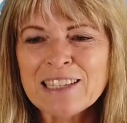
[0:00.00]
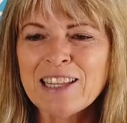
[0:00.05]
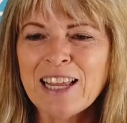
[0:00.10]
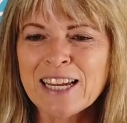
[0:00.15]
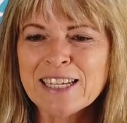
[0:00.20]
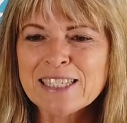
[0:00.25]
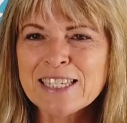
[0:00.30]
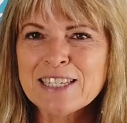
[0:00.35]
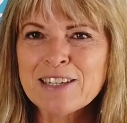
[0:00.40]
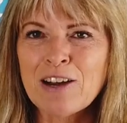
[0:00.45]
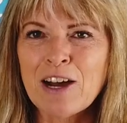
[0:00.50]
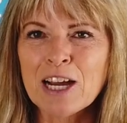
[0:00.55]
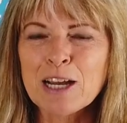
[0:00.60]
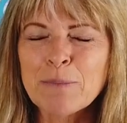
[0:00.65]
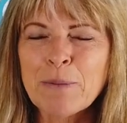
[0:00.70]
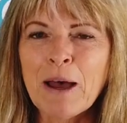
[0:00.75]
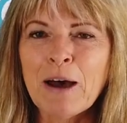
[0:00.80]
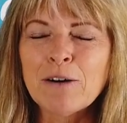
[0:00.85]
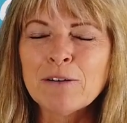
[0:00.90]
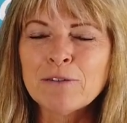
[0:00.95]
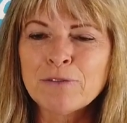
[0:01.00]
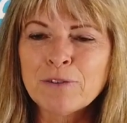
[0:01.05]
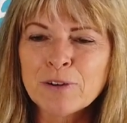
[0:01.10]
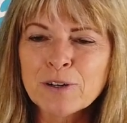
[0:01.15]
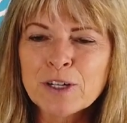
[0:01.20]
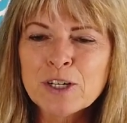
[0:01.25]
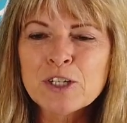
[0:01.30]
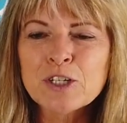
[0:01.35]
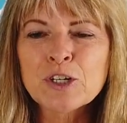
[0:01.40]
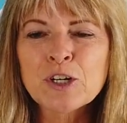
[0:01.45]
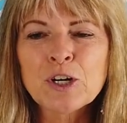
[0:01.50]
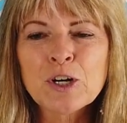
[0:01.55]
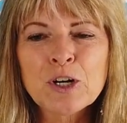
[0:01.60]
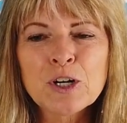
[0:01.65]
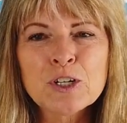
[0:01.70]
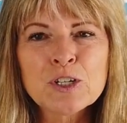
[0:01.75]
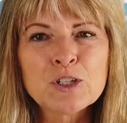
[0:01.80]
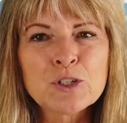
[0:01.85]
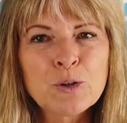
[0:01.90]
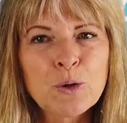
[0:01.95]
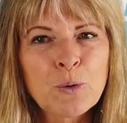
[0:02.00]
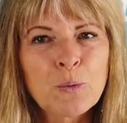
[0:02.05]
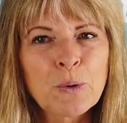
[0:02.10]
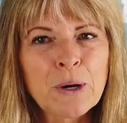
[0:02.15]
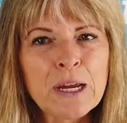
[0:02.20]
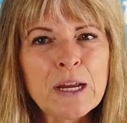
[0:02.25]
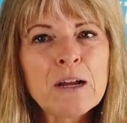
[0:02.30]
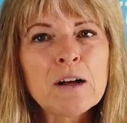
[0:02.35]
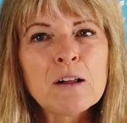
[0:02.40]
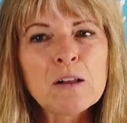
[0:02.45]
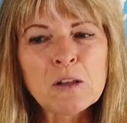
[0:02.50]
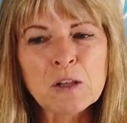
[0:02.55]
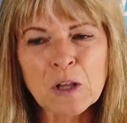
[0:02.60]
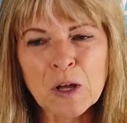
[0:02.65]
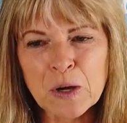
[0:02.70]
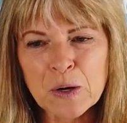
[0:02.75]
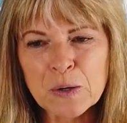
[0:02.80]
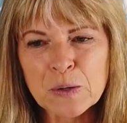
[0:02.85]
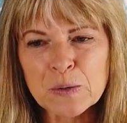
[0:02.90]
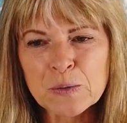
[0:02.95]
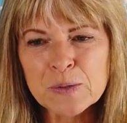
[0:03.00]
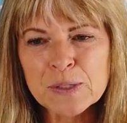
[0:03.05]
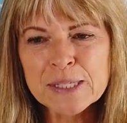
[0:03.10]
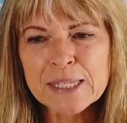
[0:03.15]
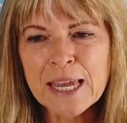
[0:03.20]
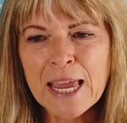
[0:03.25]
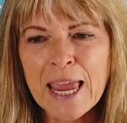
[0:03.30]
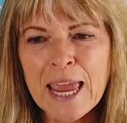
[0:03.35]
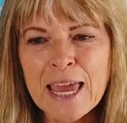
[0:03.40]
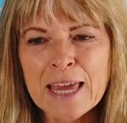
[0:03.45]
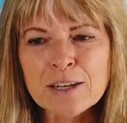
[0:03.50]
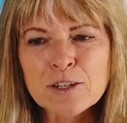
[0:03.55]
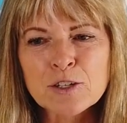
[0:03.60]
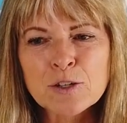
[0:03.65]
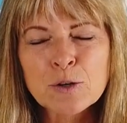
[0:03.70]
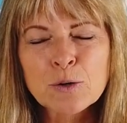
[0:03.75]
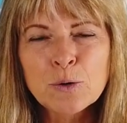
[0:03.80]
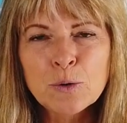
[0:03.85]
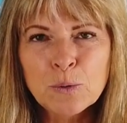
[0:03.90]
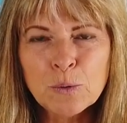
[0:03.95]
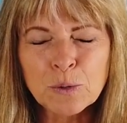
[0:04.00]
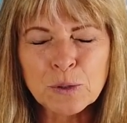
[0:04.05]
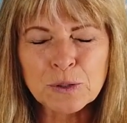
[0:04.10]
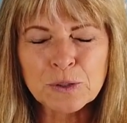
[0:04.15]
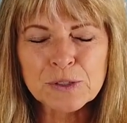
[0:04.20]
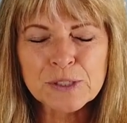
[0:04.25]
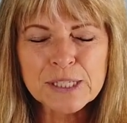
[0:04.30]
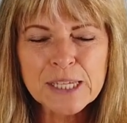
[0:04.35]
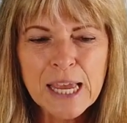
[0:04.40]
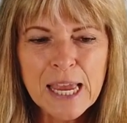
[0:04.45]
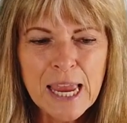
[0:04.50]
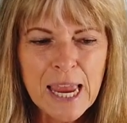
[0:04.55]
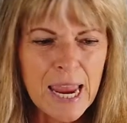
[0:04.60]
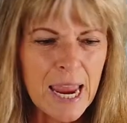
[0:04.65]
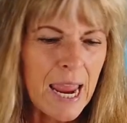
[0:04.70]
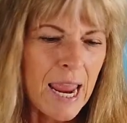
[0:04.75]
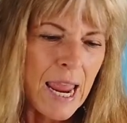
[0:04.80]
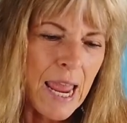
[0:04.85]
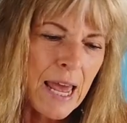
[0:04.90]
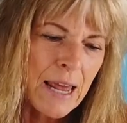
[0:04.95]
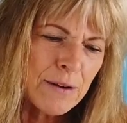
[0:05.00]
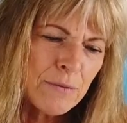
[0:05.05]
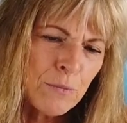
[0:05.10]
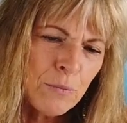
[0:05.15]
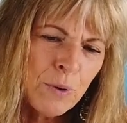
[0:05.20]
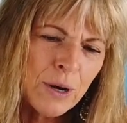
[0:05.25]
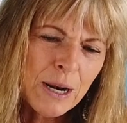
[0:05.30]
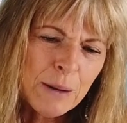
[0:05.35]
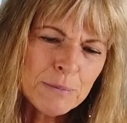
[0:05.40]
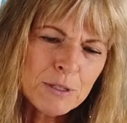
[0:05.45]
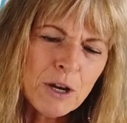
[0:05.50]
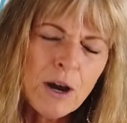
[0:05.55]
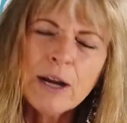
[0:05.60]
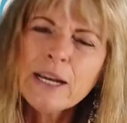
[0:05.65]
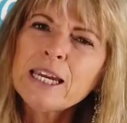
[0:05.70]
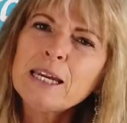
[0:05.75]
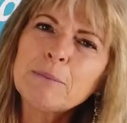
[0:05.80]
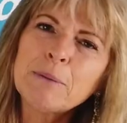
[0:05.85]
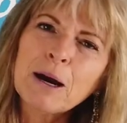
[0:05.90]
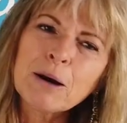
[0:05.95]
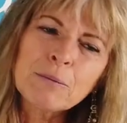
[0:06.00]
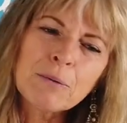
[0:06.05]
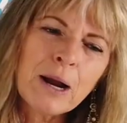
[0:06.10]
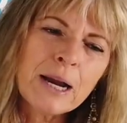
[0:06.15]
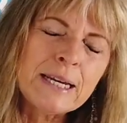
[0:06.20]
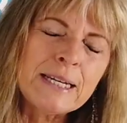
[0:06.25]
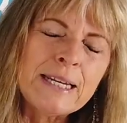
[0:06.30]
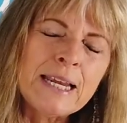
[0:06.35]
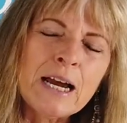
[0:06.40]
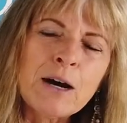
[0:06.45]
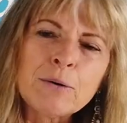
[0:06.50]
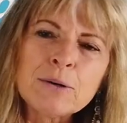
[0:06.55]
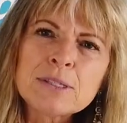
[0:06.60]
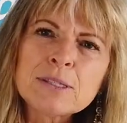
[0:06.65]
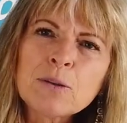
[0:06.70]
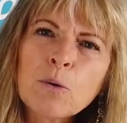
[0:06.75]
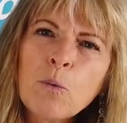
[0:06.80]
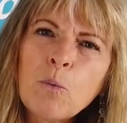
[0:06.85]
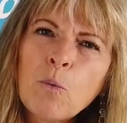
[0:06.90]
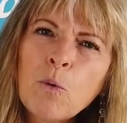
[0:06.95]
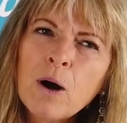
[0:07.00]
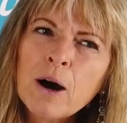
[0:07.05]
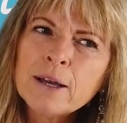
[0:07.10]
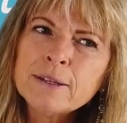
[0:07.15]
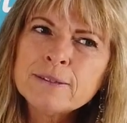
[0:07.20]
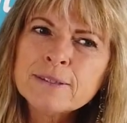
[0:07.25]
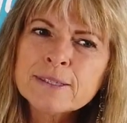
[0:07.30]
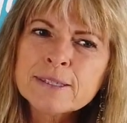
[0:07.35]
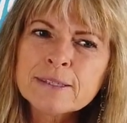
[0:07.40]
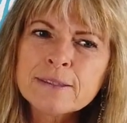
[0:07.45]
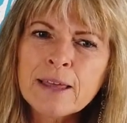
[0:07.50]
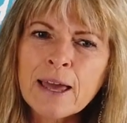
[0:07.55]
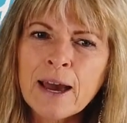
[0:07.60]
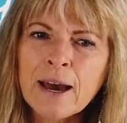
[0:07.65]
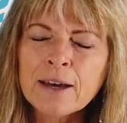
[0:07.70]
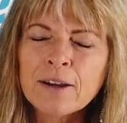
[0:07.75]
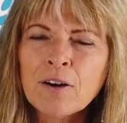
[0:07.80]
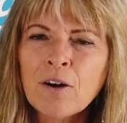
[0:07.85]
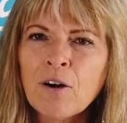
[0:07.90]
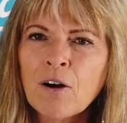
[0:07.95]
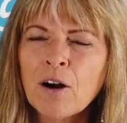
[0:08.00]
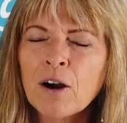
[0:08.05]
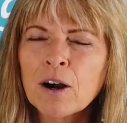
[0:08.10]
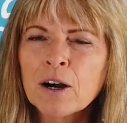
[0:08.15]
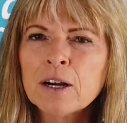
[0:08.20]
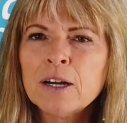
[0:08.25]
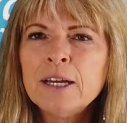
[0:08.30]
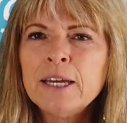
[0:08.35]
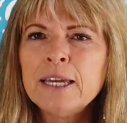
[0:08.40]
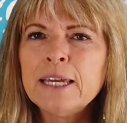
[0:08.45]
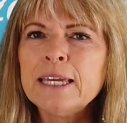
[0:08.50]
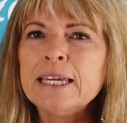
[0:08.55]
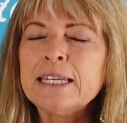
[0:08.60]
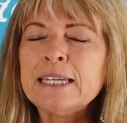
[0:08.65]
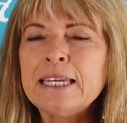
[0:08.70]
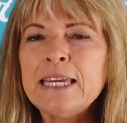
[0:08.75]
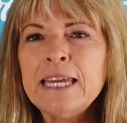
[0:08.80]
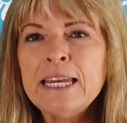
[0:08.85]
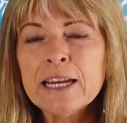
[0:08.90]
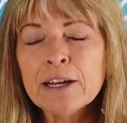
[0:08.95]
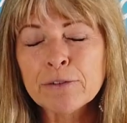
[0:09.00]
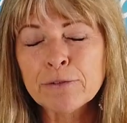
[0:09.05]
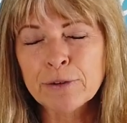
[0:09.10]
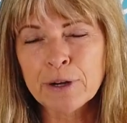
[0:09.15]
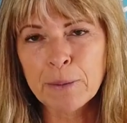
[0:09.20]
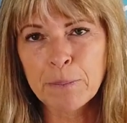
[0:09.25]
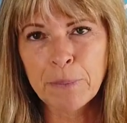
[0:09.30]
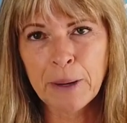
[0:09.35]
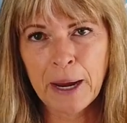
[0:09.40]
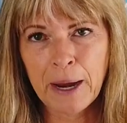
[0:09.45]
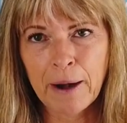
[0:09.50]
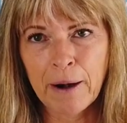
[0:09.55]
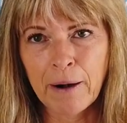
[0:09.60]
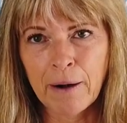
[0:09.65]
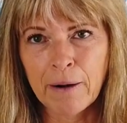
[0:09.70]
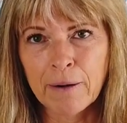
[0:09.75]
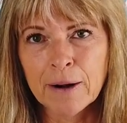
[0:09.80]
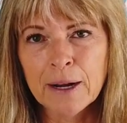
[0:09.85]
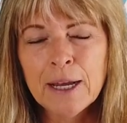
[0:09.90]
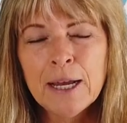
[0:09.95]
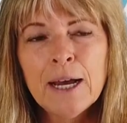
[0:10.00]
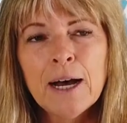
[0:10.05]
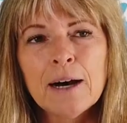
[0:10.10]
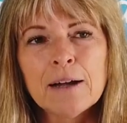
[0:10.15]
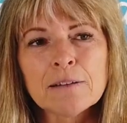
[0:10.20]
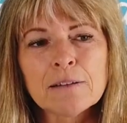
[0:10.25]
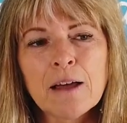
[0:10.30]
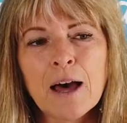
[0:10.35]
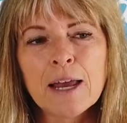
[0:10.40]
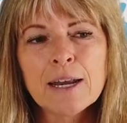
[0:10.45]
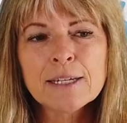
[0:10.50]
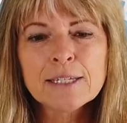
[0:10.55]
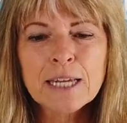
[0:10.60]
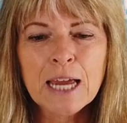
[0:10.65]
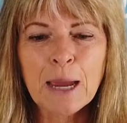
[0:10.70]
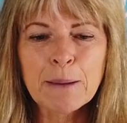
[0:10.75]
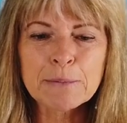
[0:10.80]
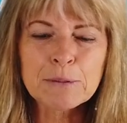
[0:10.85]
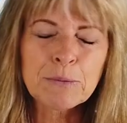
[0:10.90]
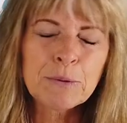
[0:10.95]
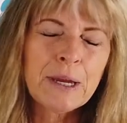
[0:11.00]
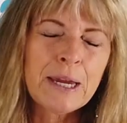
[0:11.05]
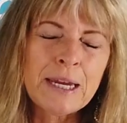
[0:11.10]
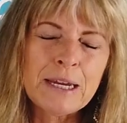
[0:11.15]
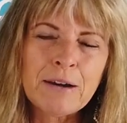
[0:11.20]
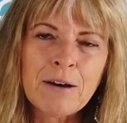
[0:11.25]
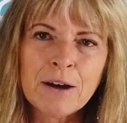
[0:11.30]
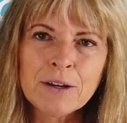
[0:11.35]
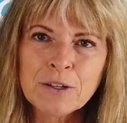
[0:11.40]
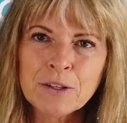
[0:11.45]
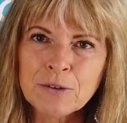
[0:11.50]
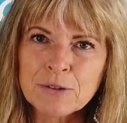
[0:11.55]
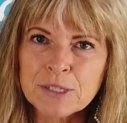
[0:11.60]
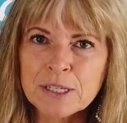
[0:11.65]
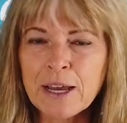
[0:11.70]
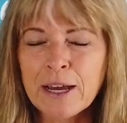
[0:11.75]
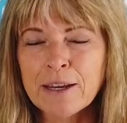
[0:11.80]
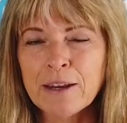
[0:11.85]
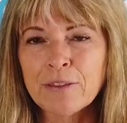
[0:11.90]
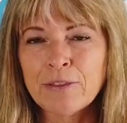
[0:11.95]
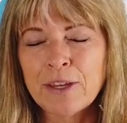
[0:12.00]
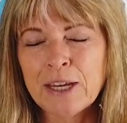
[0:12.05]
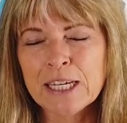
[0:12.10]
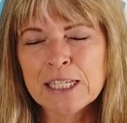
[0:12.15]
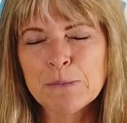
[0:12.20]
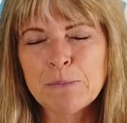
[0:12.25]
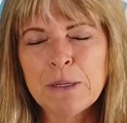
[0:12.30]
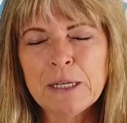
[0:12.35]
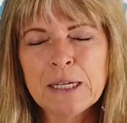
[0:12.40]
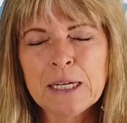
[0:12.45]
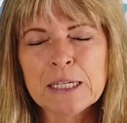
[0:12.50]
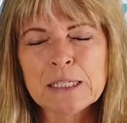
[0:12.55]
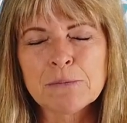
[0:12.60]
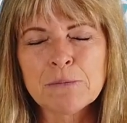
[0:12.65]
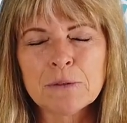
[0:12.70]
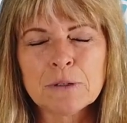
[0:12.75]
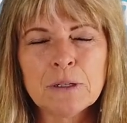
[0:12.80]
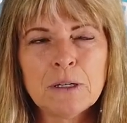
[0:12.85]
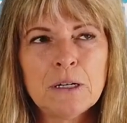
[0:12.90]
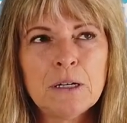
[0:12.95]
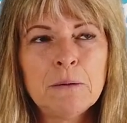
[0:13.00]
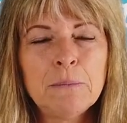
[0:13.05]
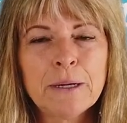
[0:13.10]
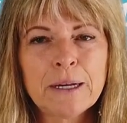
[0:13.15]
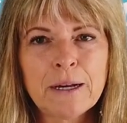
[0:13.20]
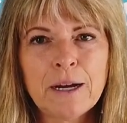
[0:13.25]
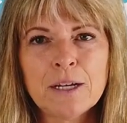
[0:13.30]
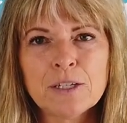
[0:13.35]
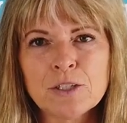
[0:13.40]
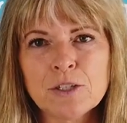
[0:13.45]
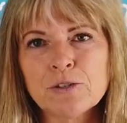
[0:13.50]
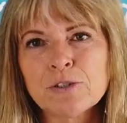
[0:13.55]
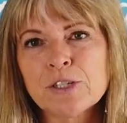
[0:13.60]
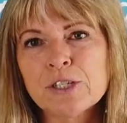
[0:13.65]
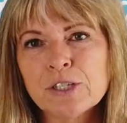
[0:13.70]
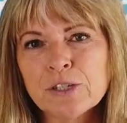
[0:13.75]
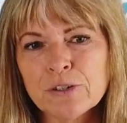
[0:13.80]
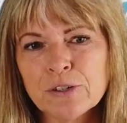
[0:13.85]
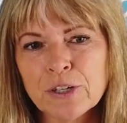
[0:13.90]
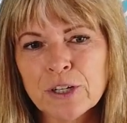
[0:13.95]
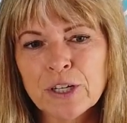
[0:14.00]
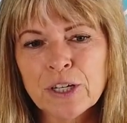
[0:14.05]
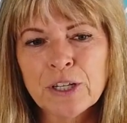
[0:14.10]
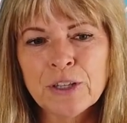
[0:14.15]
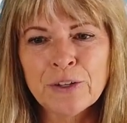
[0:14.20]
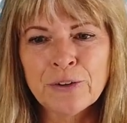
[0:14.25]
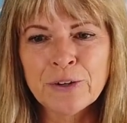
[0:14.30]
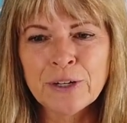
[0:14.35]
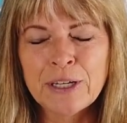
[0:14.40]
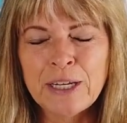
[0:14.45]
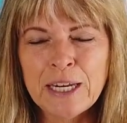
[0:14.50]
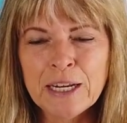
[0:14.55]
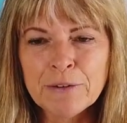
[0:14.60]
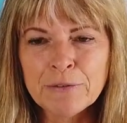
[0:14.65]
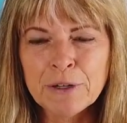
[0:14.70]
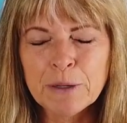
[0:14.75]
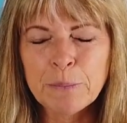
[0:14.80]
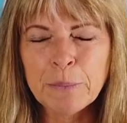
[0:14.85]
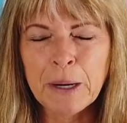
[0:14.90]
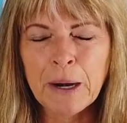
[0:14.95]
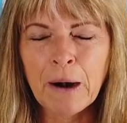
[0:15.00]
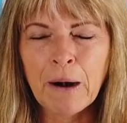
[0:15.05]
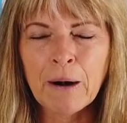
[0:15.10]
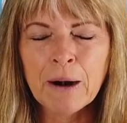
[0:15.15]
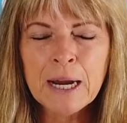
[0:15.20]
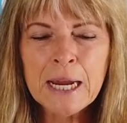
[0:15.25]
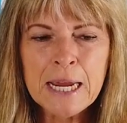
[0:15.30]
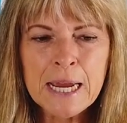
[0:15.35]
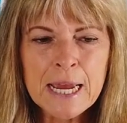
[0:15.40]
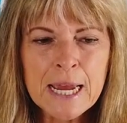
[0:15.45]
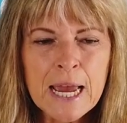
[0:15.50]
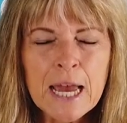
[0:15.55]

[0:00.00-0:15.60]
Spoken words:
I'd like to talk about furniture, jewelry, clothes, and tools. And what I'm talking about right now is the ones that are in need of repair. A lot of times we'll hang on to those kind of things because we'll go, oh my gosh, they're still good, they're in need of repair.